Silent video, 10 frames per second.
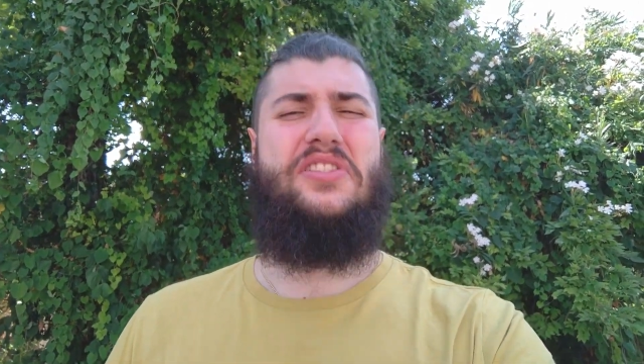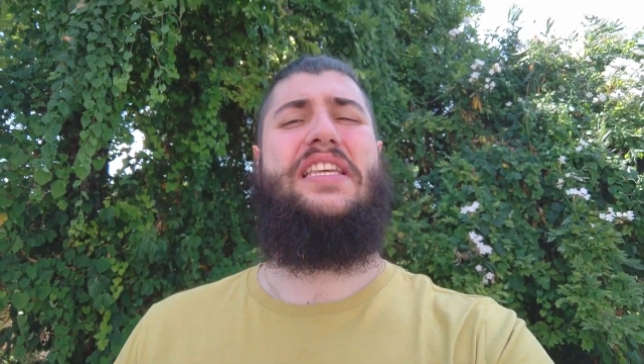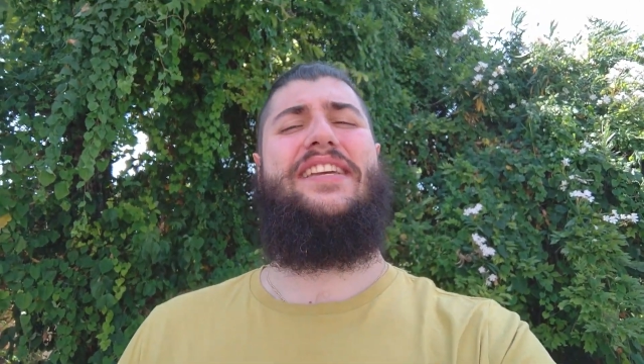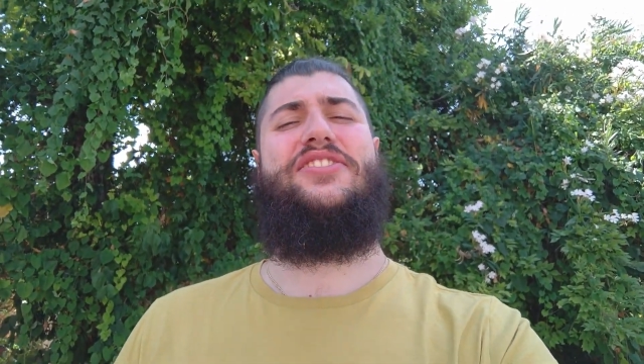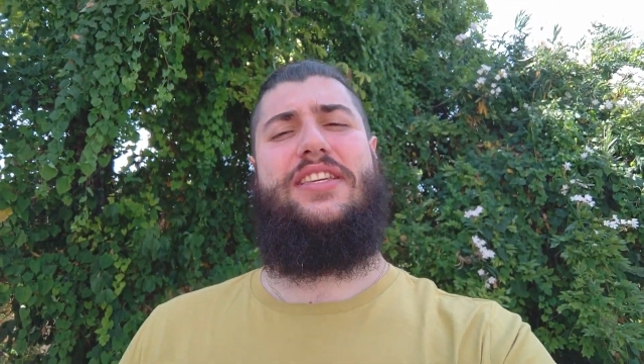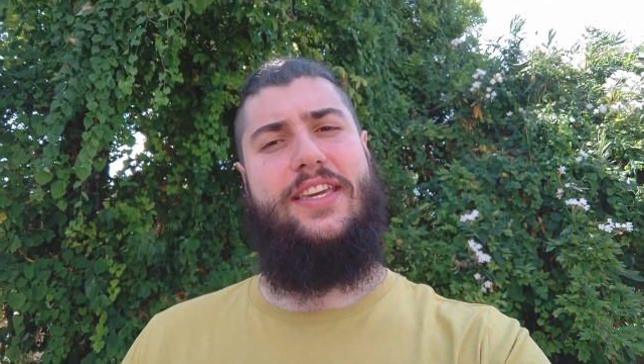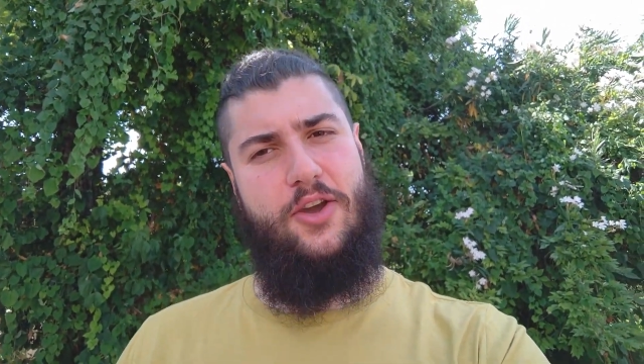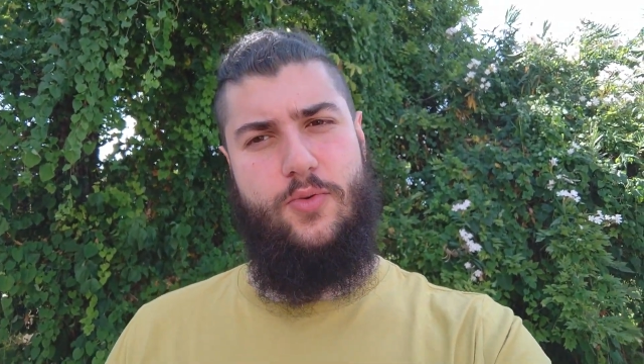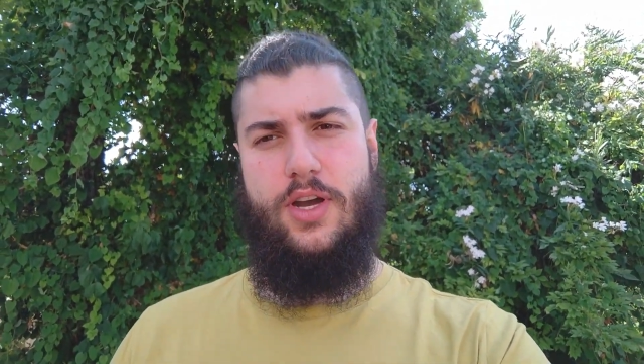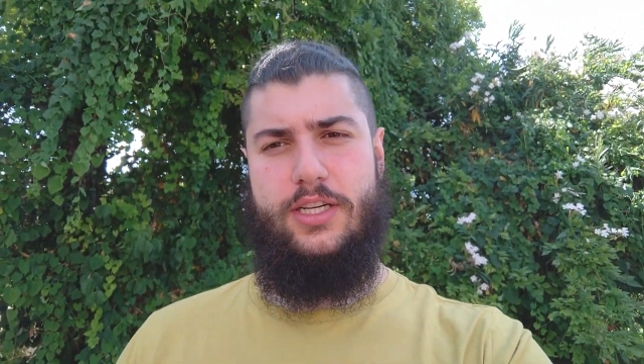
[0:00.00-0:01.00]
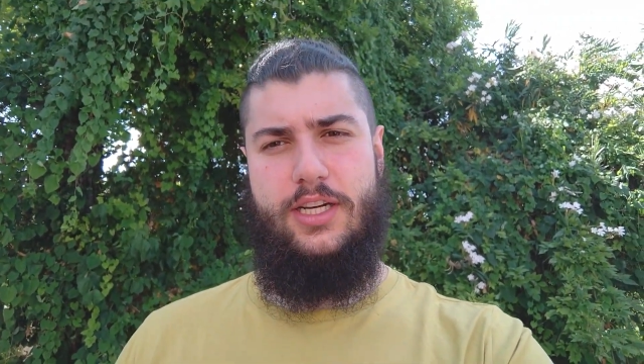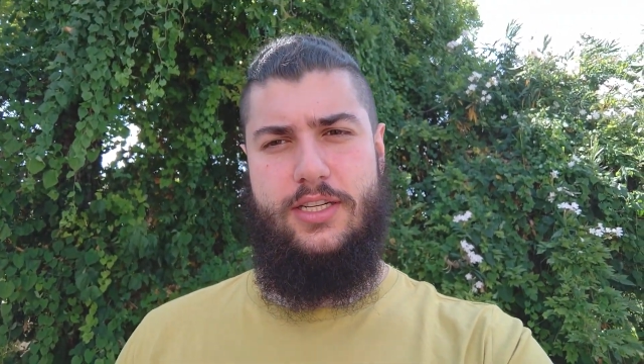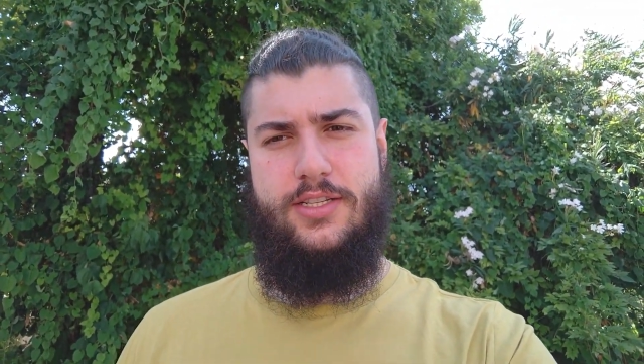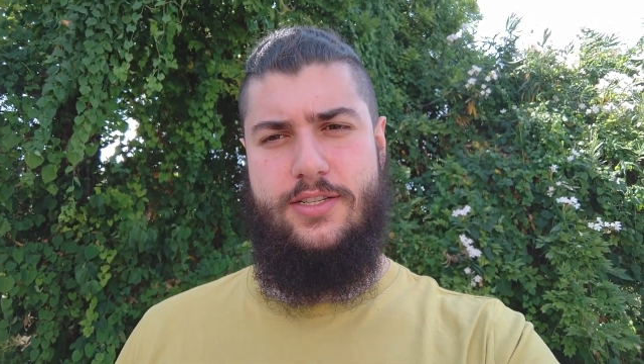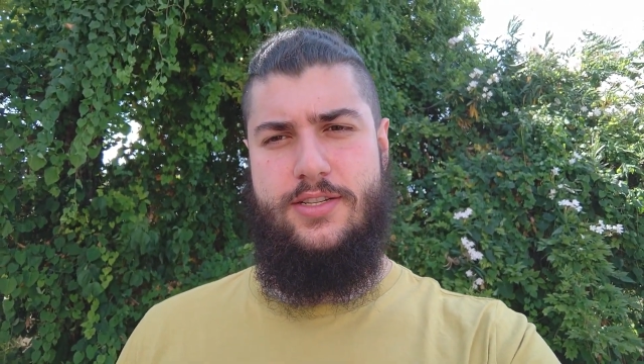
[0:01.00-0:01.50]
sexy co-worker
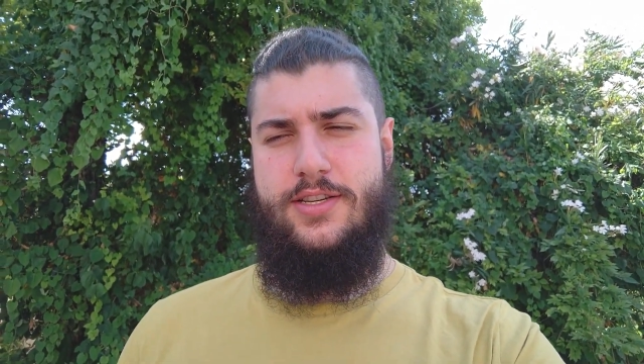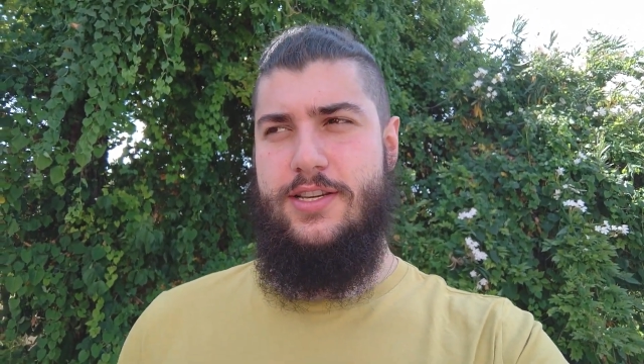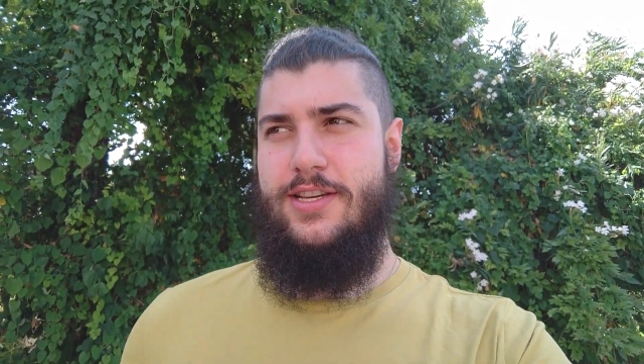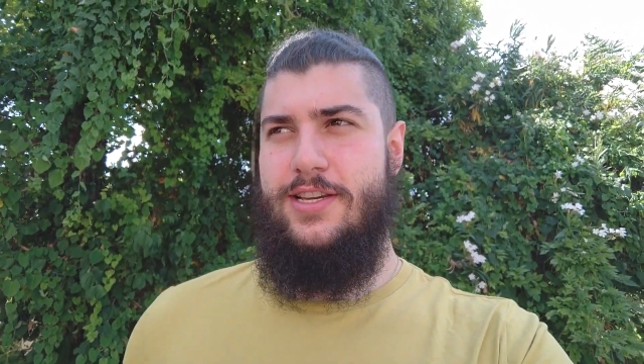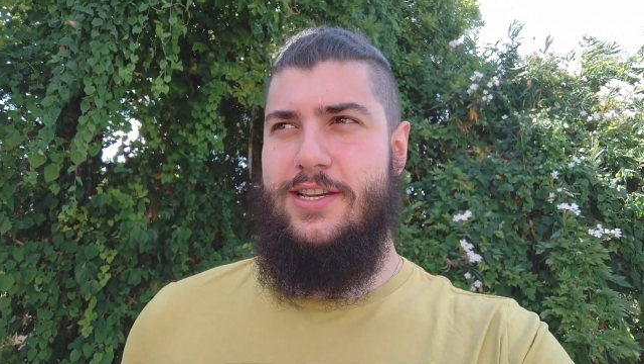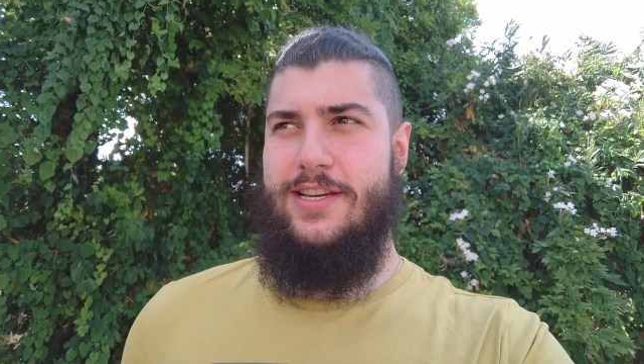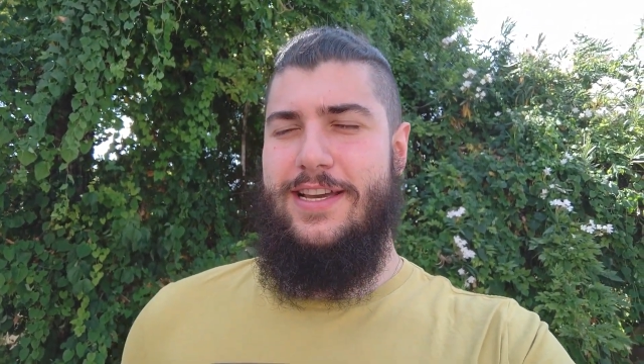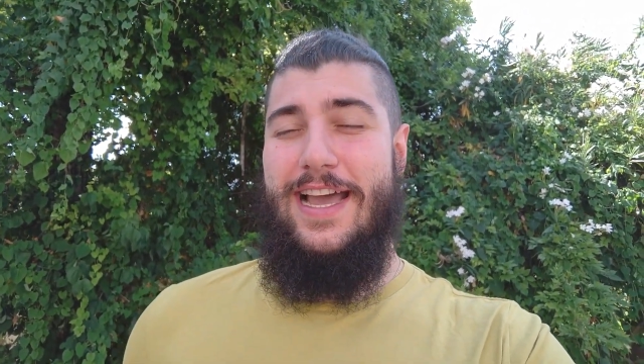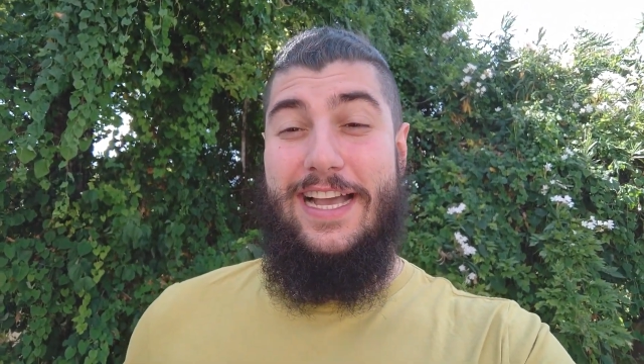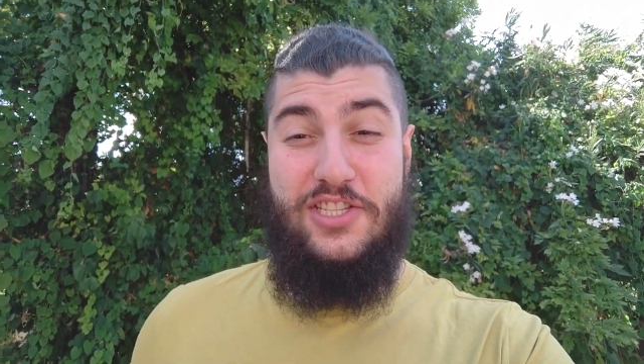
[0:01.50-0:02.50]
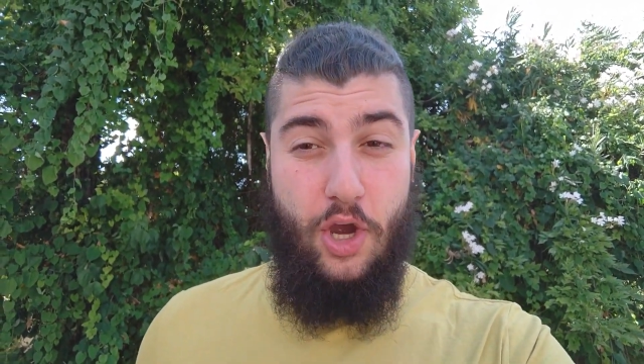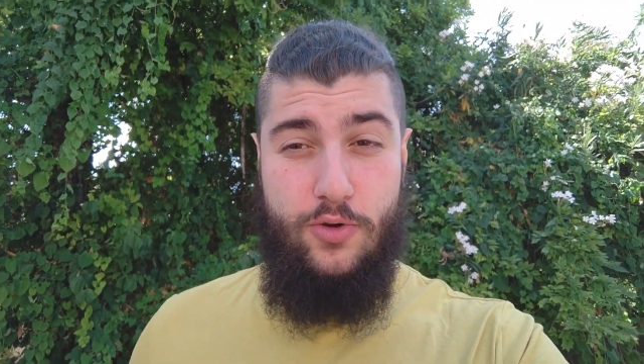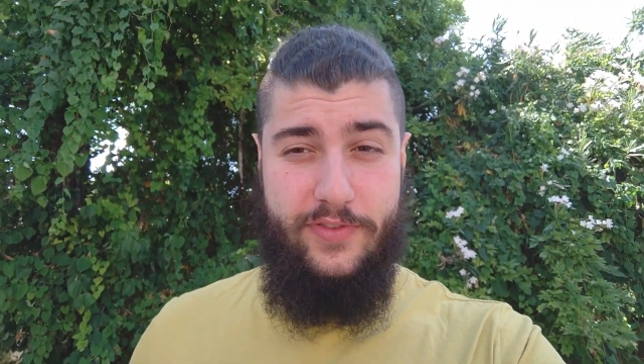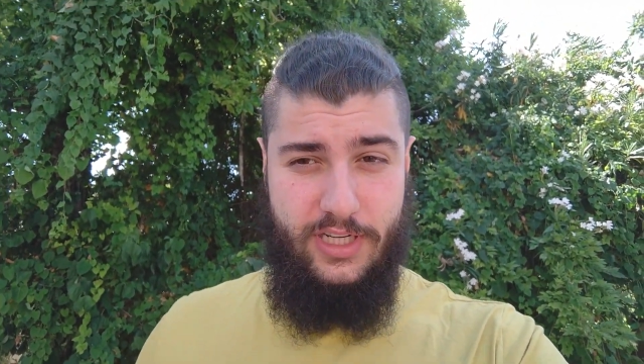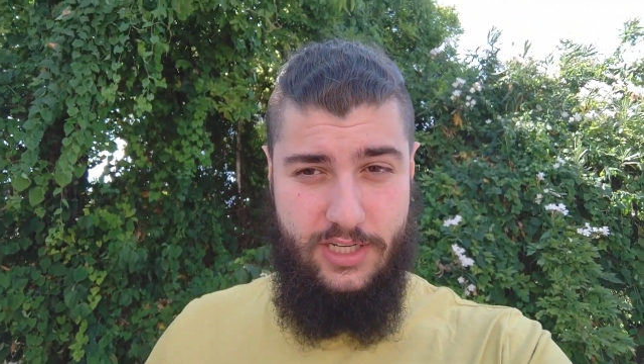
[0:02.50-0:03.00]
has
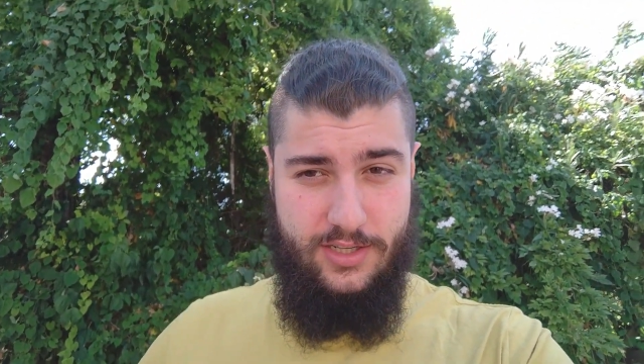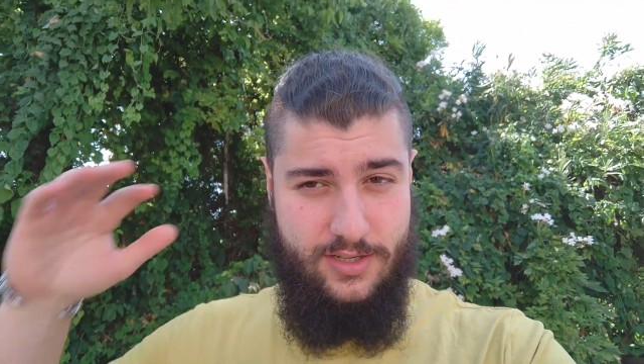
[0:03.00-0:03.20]
COVID.